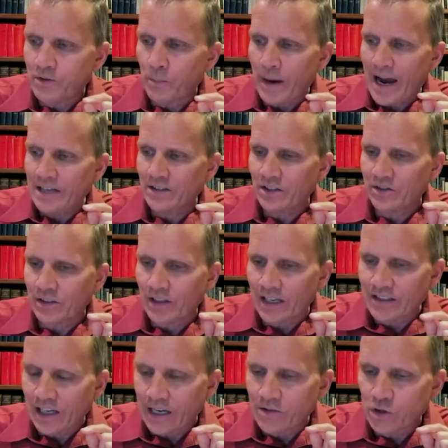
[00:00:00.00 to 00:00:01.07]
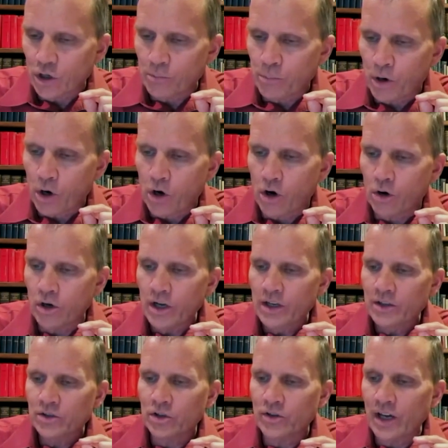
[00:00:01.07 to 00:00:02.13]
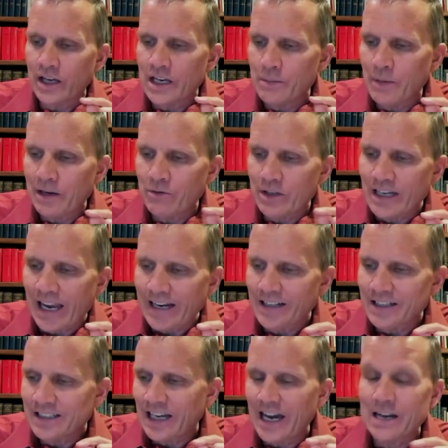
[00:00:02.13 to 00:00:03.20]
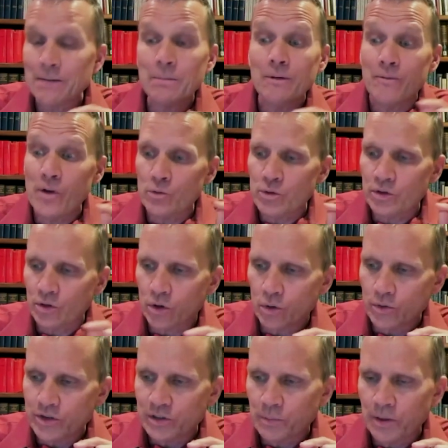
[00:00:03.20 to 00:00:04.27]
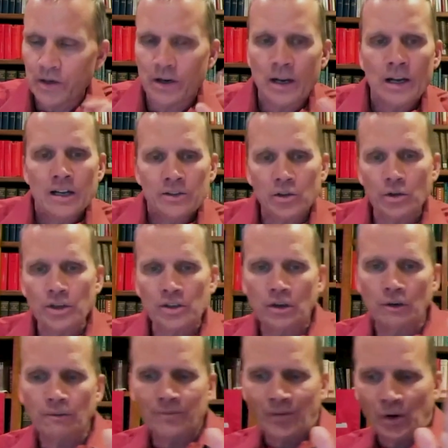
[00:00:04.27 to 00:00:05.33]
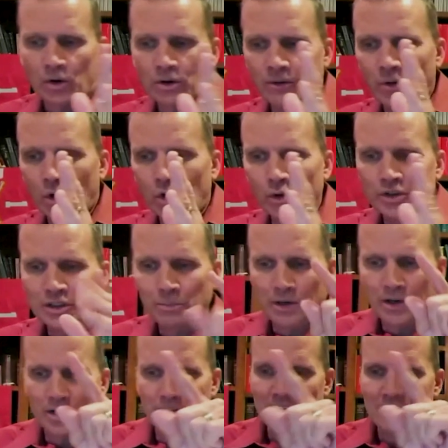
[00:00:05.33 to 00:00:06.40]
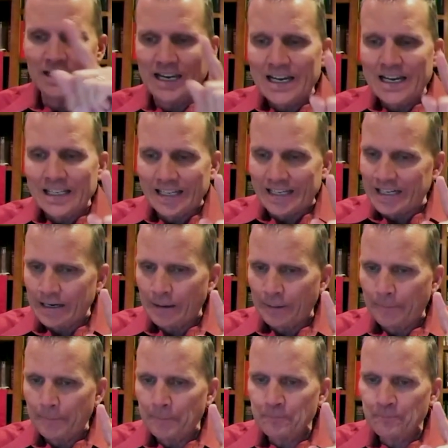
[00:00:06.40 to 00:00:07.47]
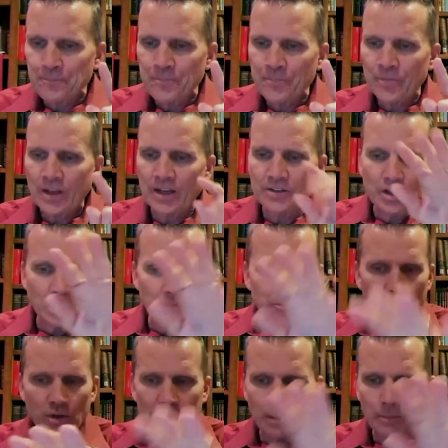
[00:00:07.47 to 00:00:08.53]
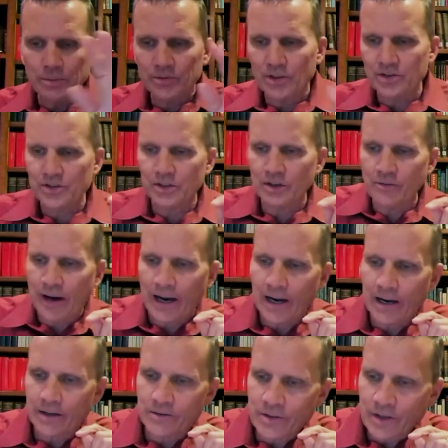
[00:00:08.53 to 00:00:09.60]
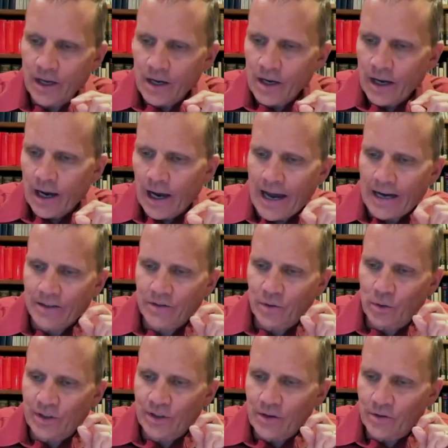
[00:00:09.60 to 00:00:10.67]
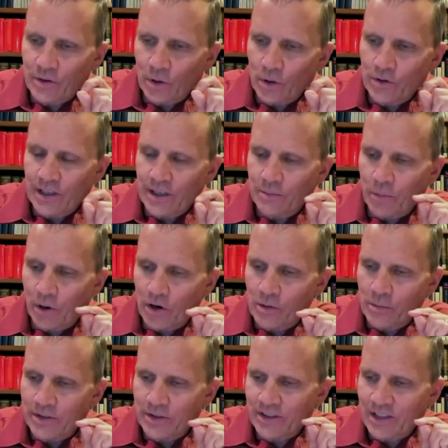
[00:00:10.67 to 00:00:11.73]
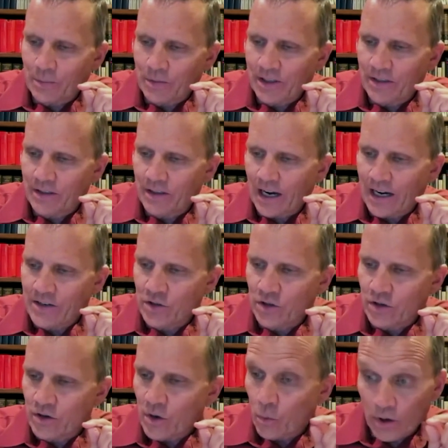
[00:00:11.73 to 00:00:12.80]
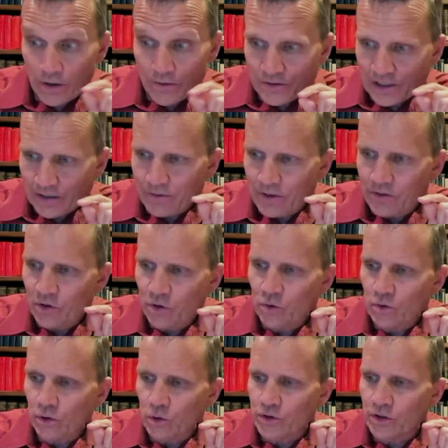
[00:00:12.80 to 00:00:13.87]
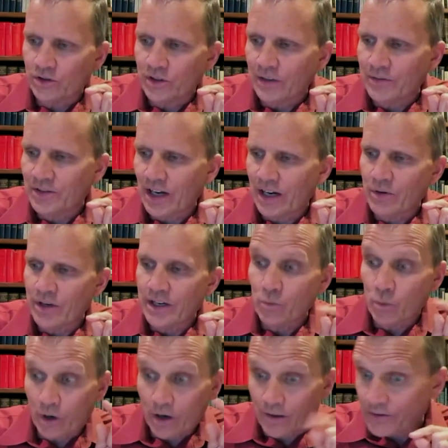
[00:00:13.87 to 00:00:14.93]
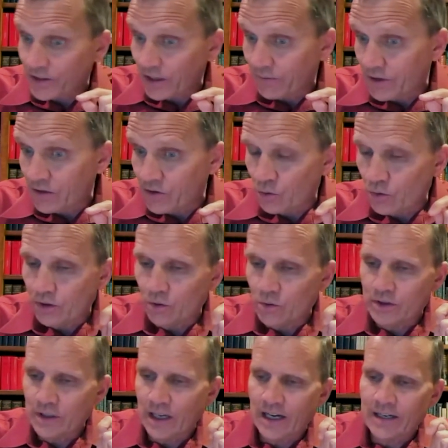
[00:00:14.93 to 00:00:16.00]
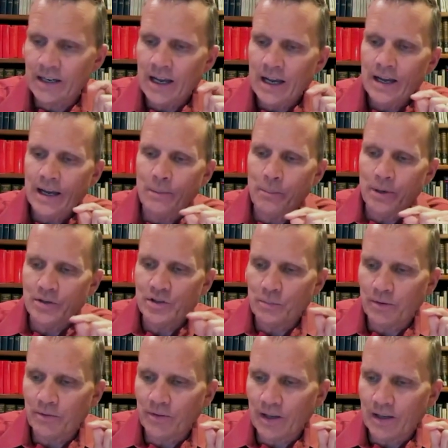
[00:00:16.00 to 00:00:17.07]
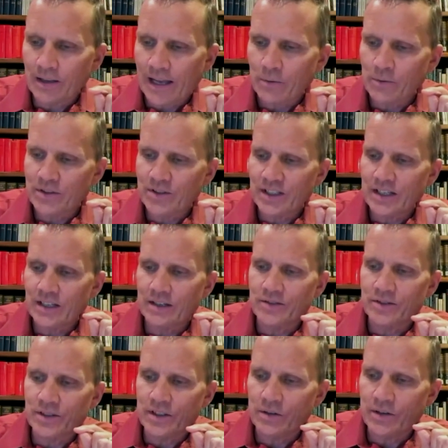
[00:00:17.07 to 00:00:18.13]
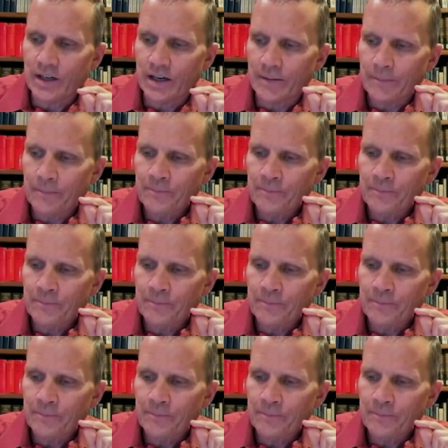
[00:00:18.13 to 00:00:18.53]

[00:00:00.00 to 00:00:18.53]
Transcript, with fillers: of Damascus, lays hands on Paul so that he may regain his sight and be filled with the Holy Spirit. So this conferral of the Holy Spirit and healing is done through the imposition of hands. Acts thirteen thirteen, Barnabas, Simeon, Niger, one of the seventy-two, Lucius of Cyrene, one of the seventy-two in Luke nine, and bishop of Laodicea in Syria.